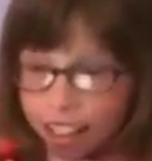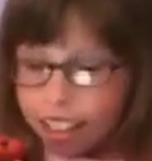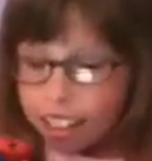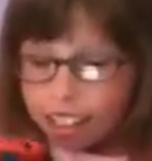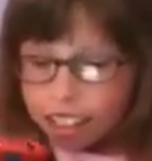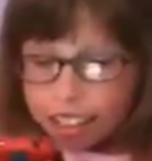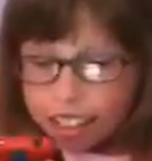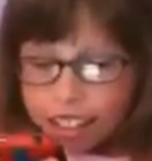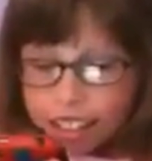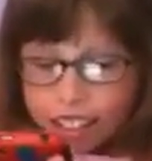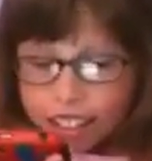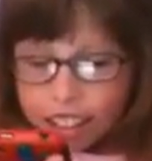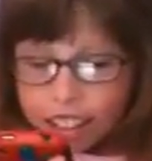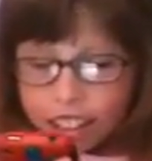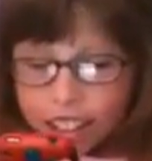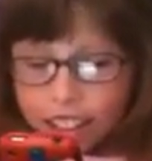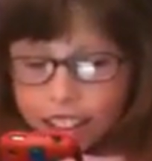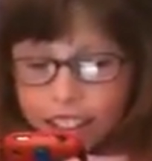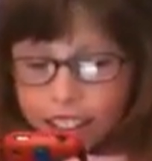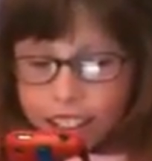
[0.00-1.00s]

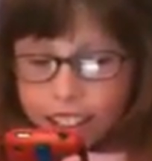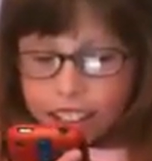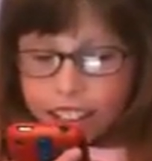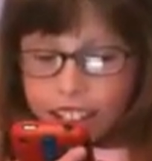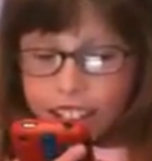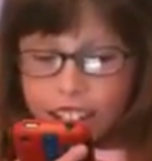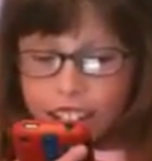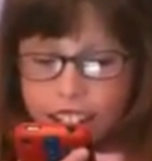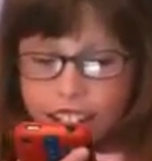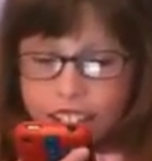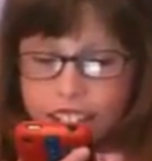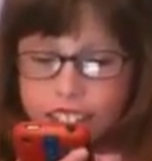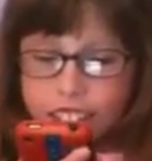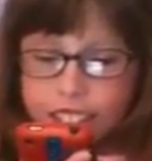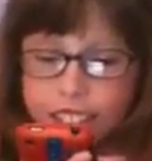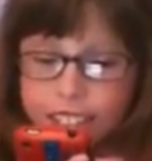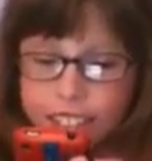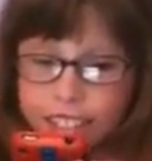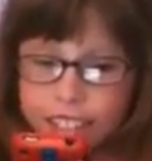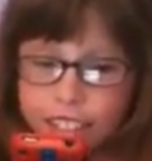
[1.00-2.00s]

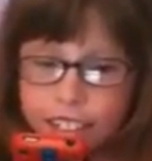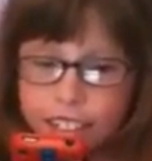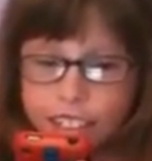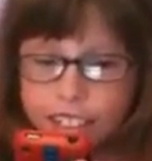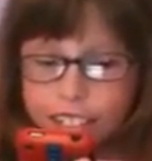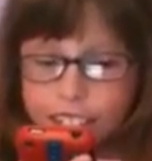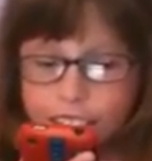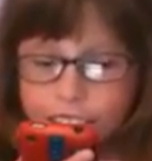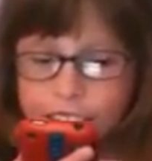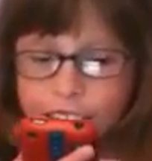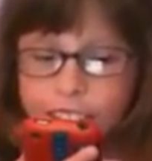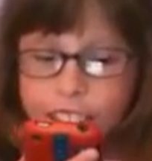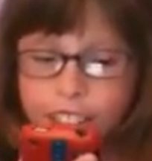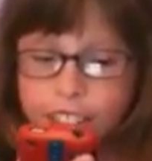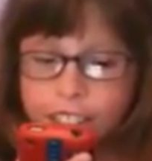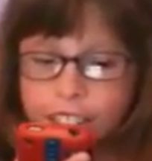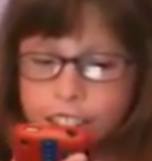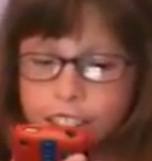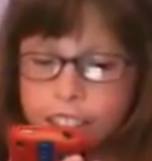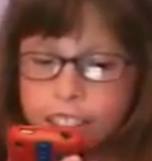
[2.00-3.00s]

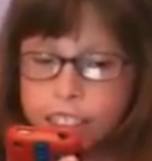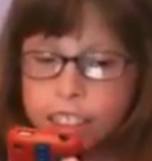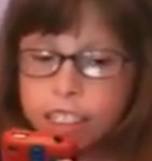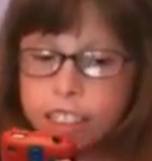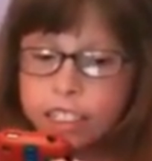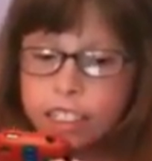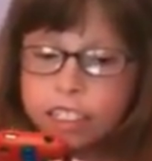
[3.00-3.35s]
No one is speaking in this clip.